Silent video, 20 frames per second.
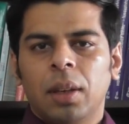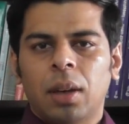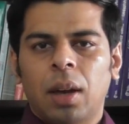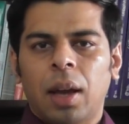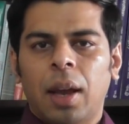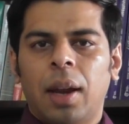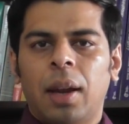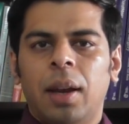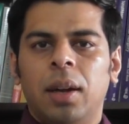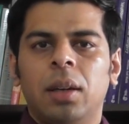
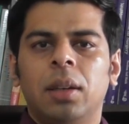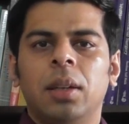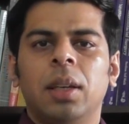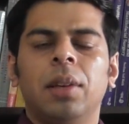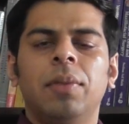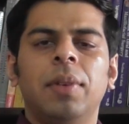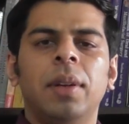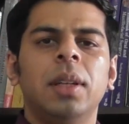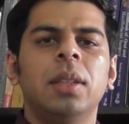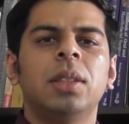And
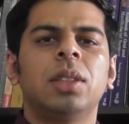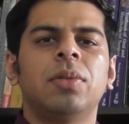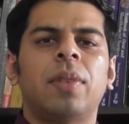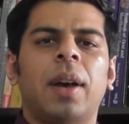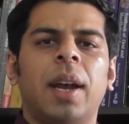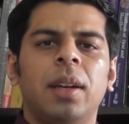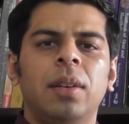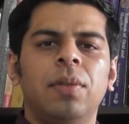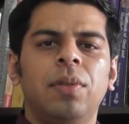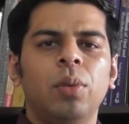even in
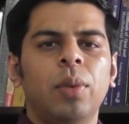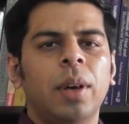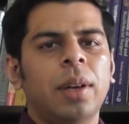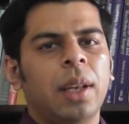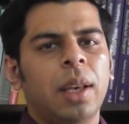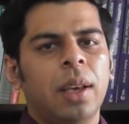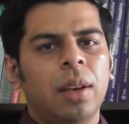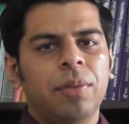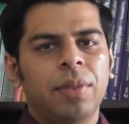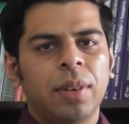swine flu
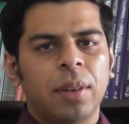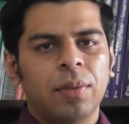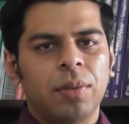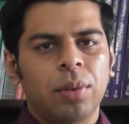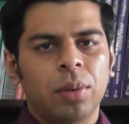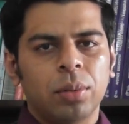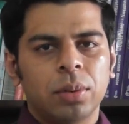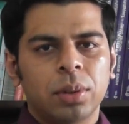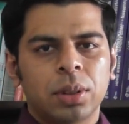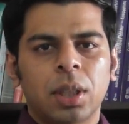and avian
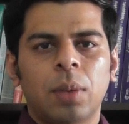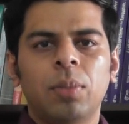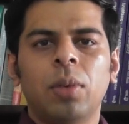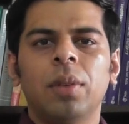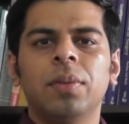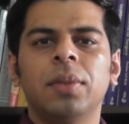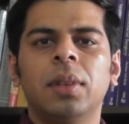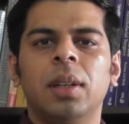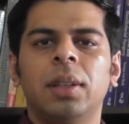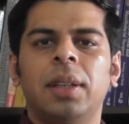flu, some
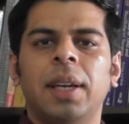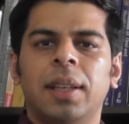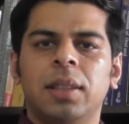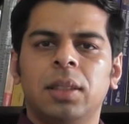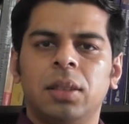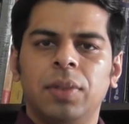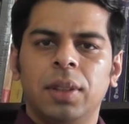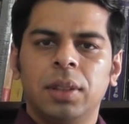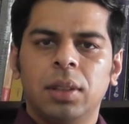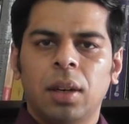of the
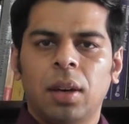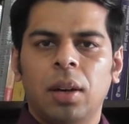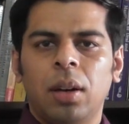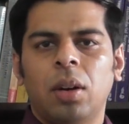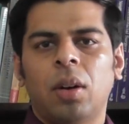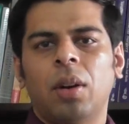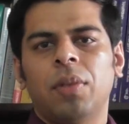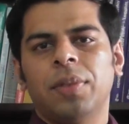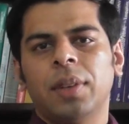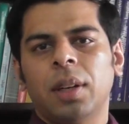deaths which are
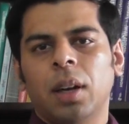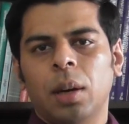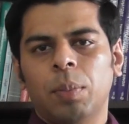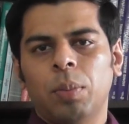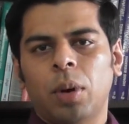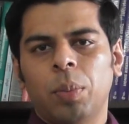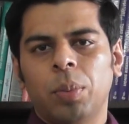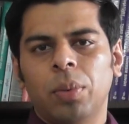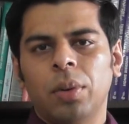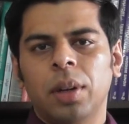of young
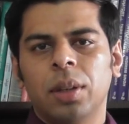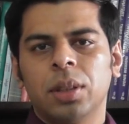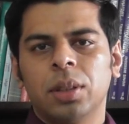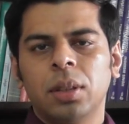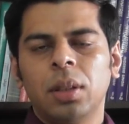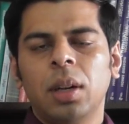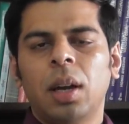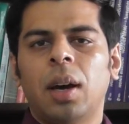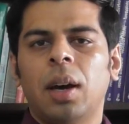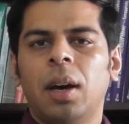
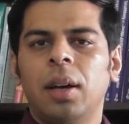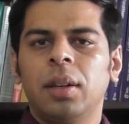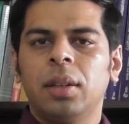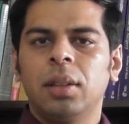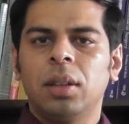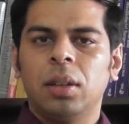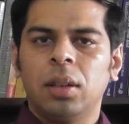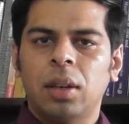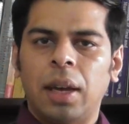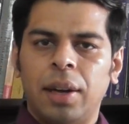population are
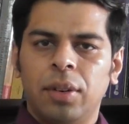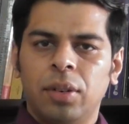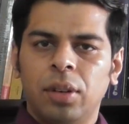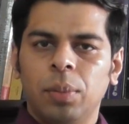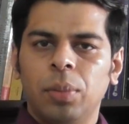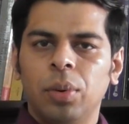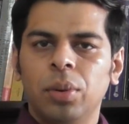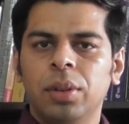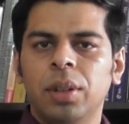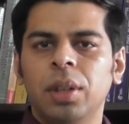
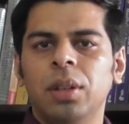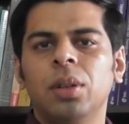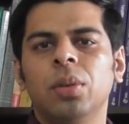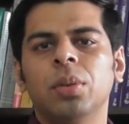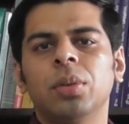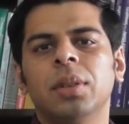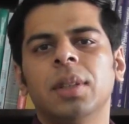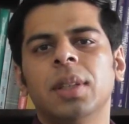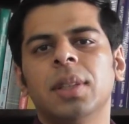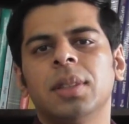attributed
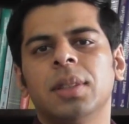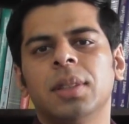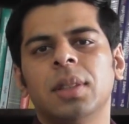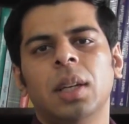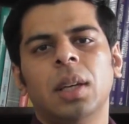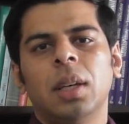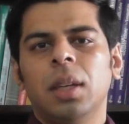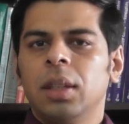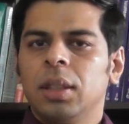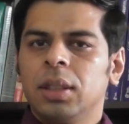to
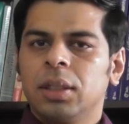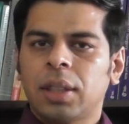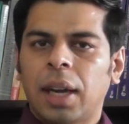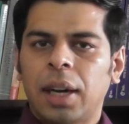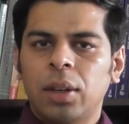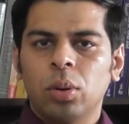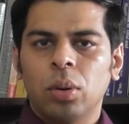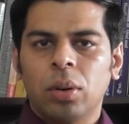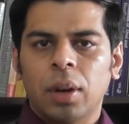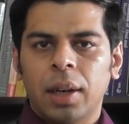this
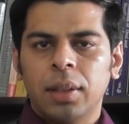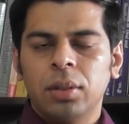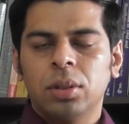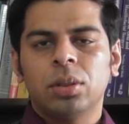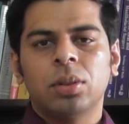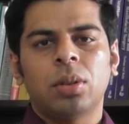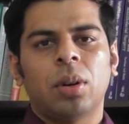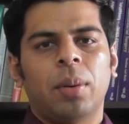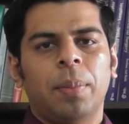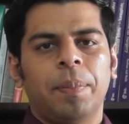cytokine
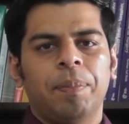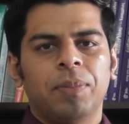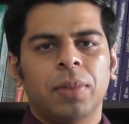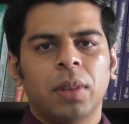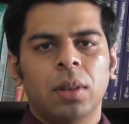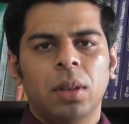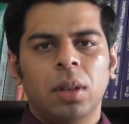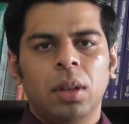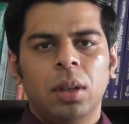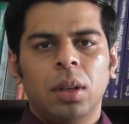storm.
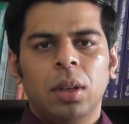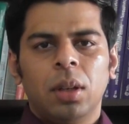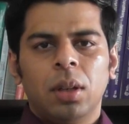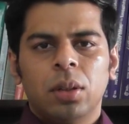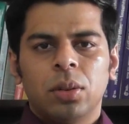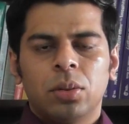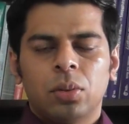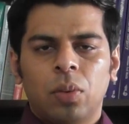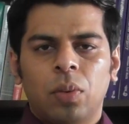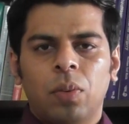
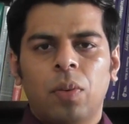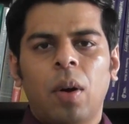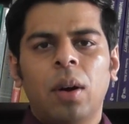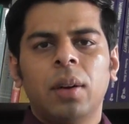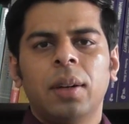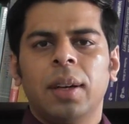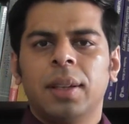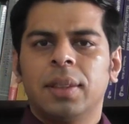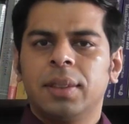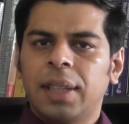So
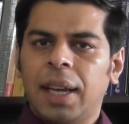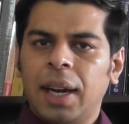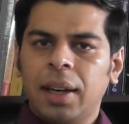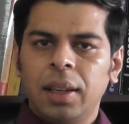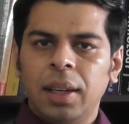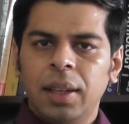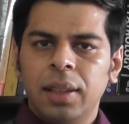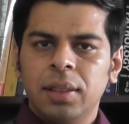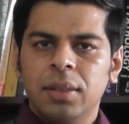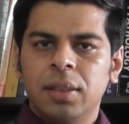what
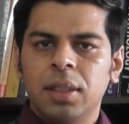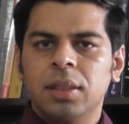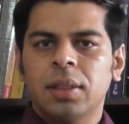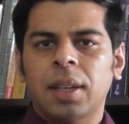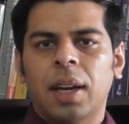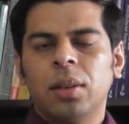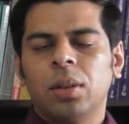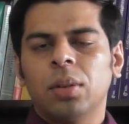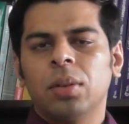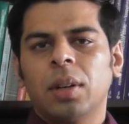exactly is this
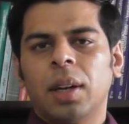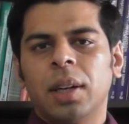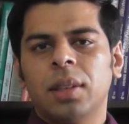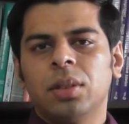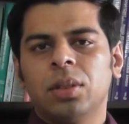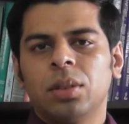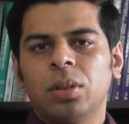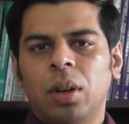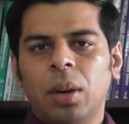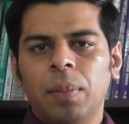cytokine
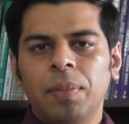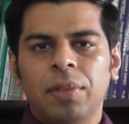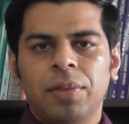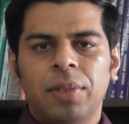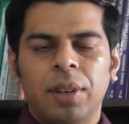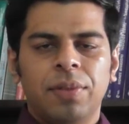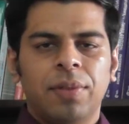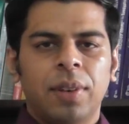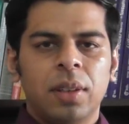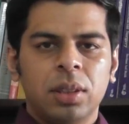storm?
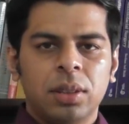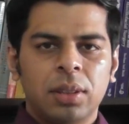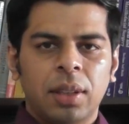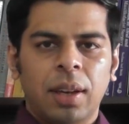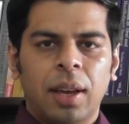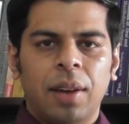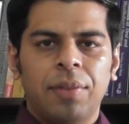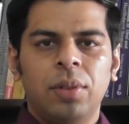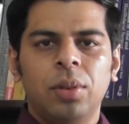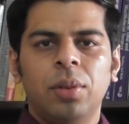We first
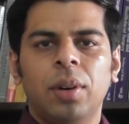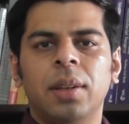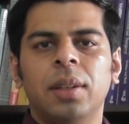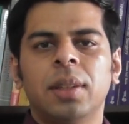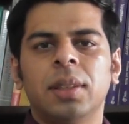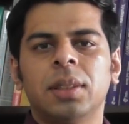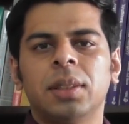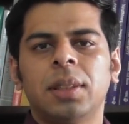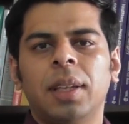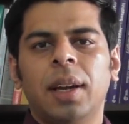have to
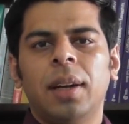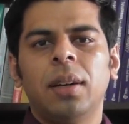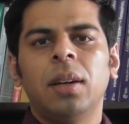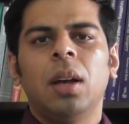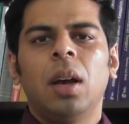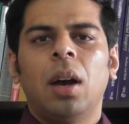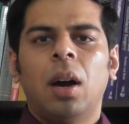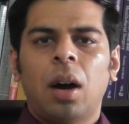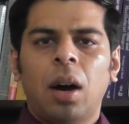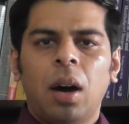
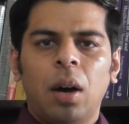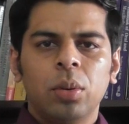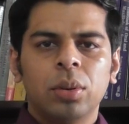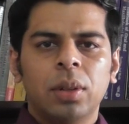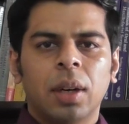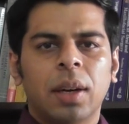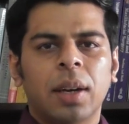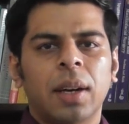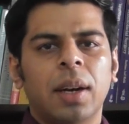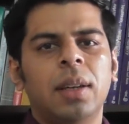understand how
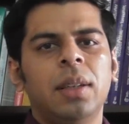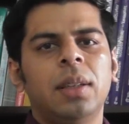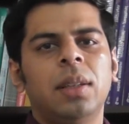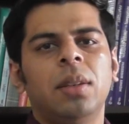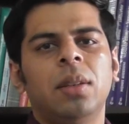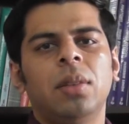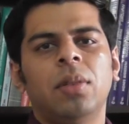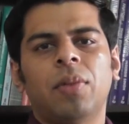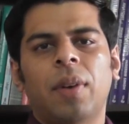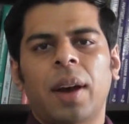the current
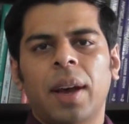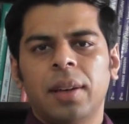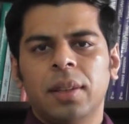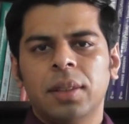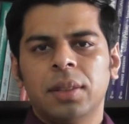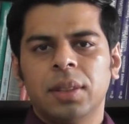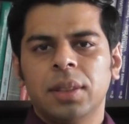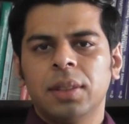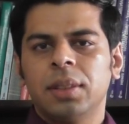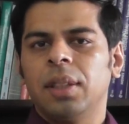
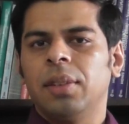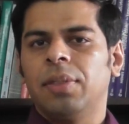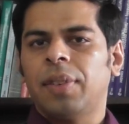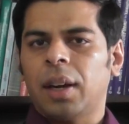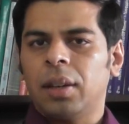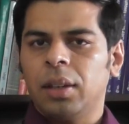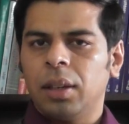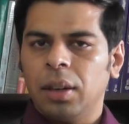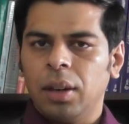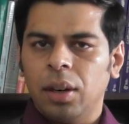virus is
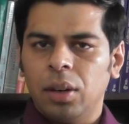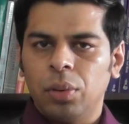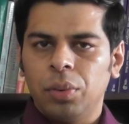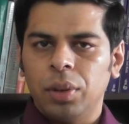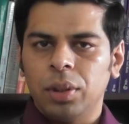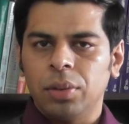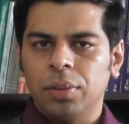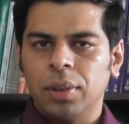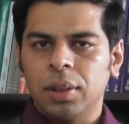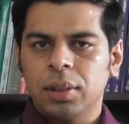infecting
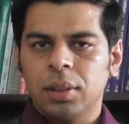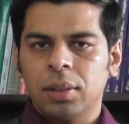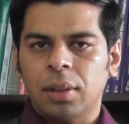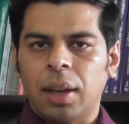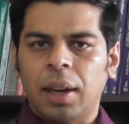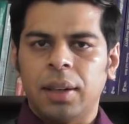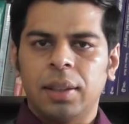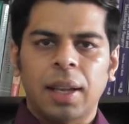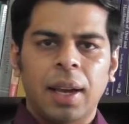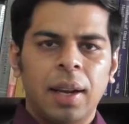individuals,
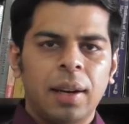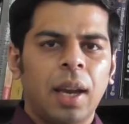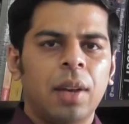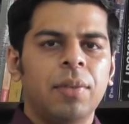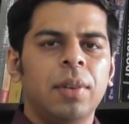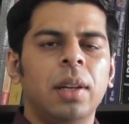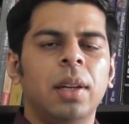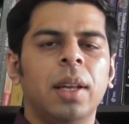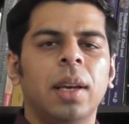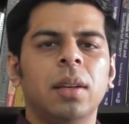and then I
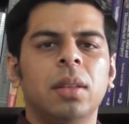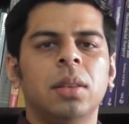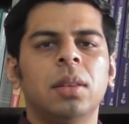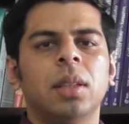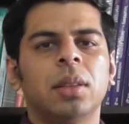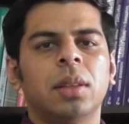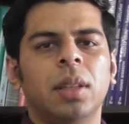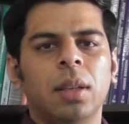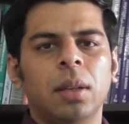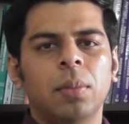will link
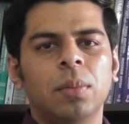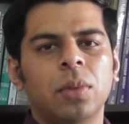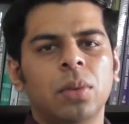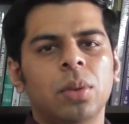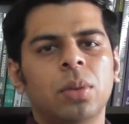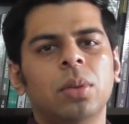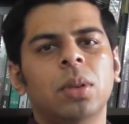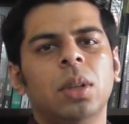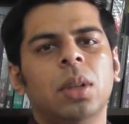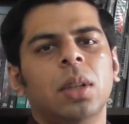the theme
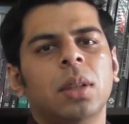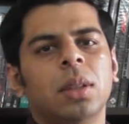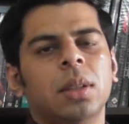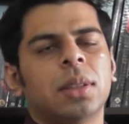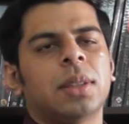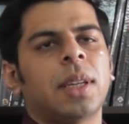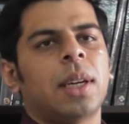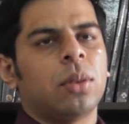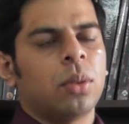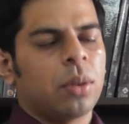to the
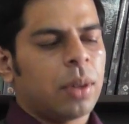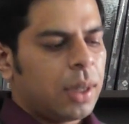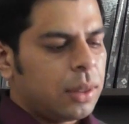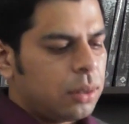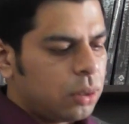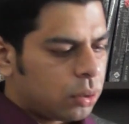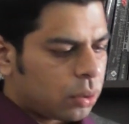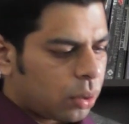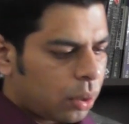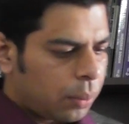
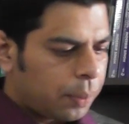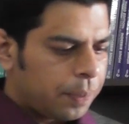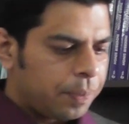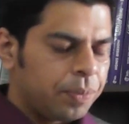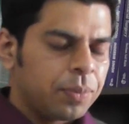cytokine storm.